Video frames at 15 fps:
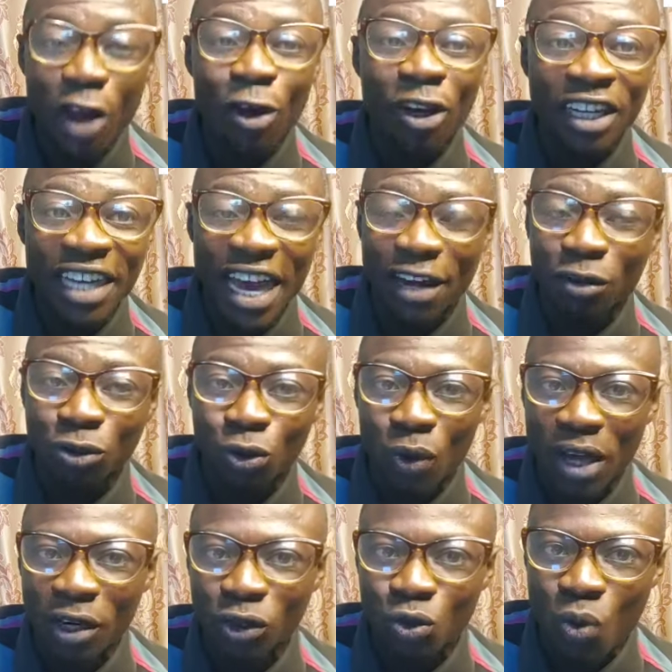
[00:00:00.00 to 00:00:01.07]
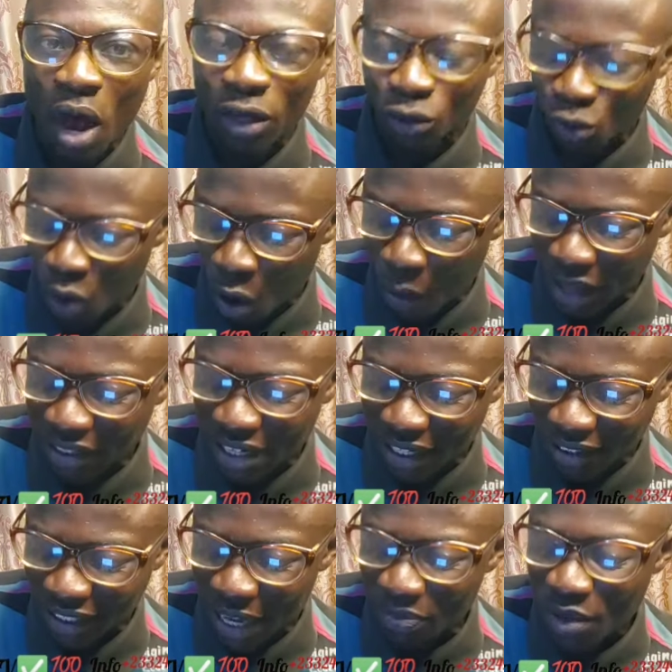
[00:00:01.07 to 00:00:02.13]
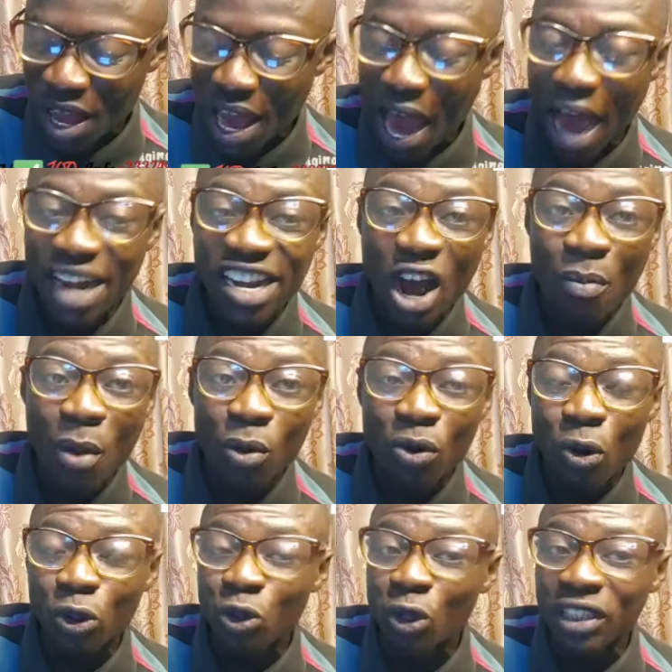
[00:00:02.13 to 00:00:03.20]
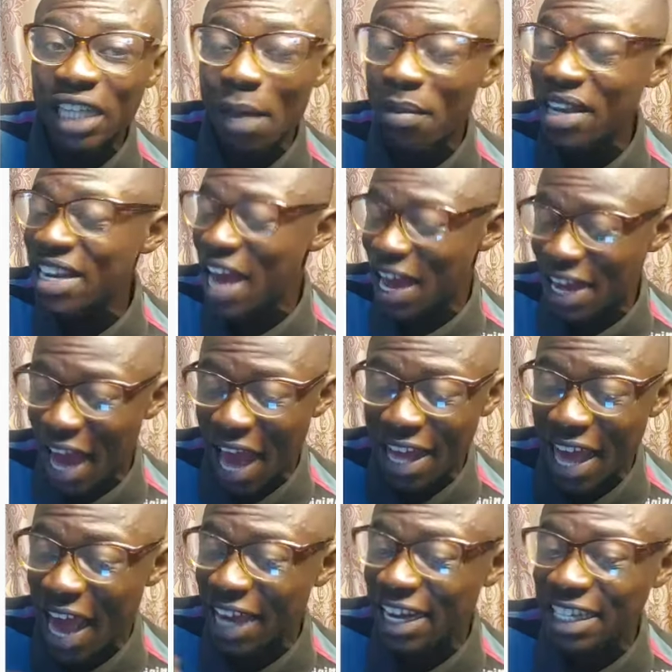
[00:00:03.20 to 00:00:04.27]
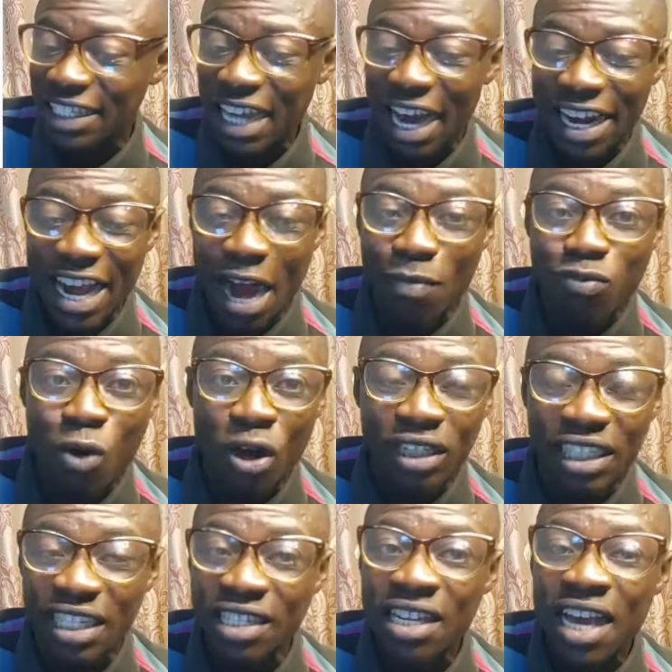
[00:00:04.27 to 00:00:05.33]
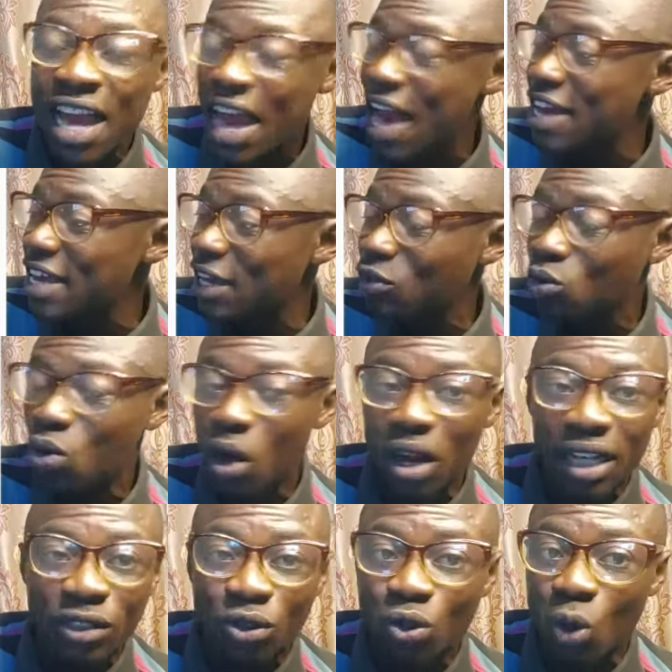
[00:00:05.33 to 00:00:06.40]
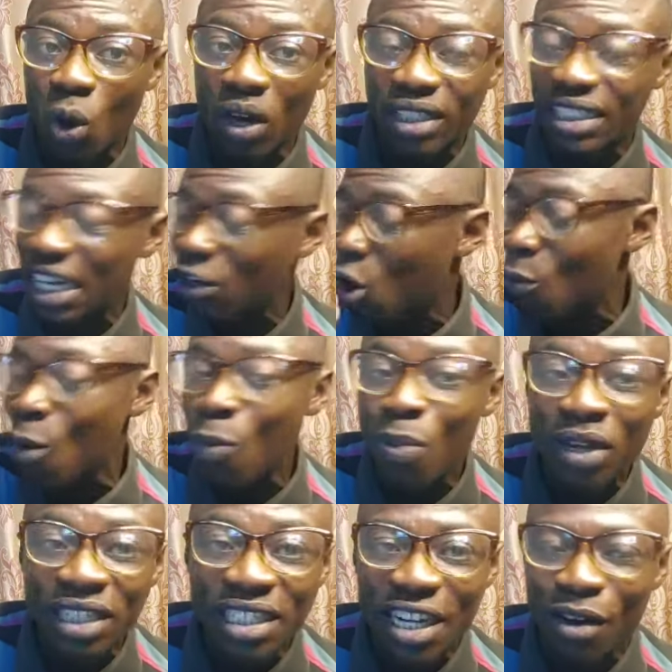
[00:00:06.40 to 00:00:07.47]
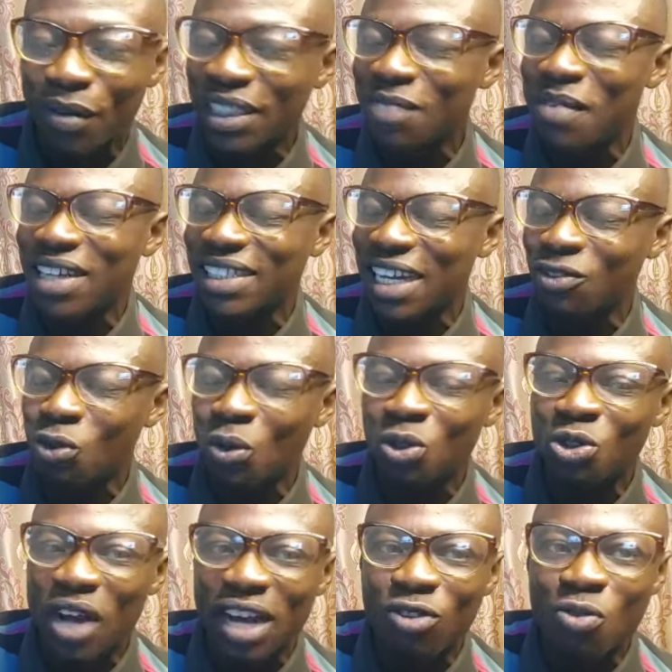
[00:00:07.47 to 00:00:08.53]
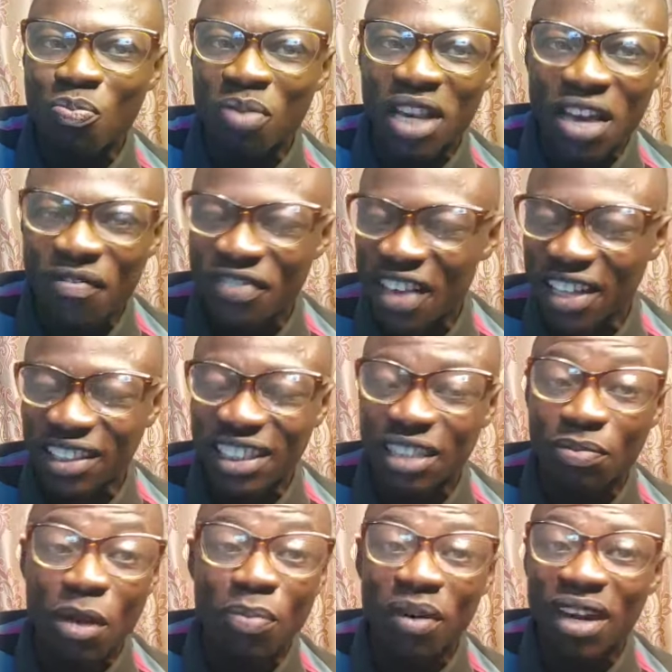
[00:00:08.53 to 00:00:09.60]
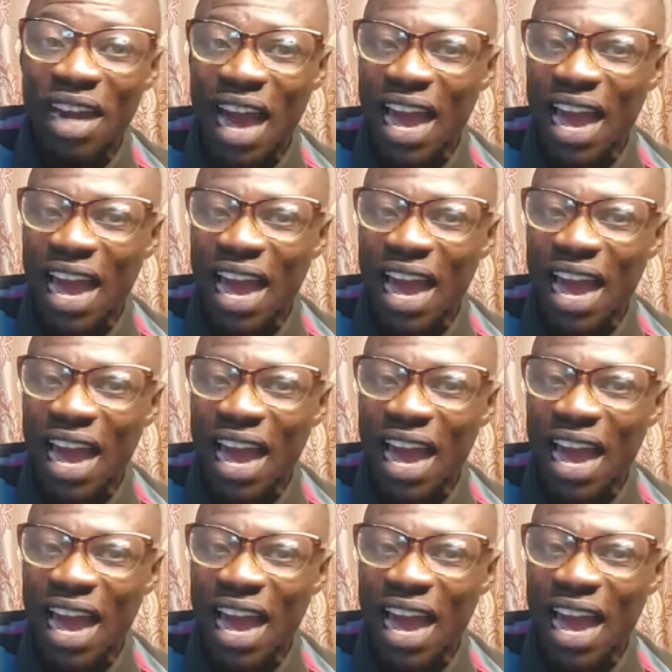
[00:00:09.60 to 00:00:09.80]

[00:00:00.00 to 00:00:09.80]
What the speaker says: I know they and also had to ask who what you're saying. I did be on social media guy and entire boarding and yet dollars and all body. I was in mass. I don't try to believe such things, baby.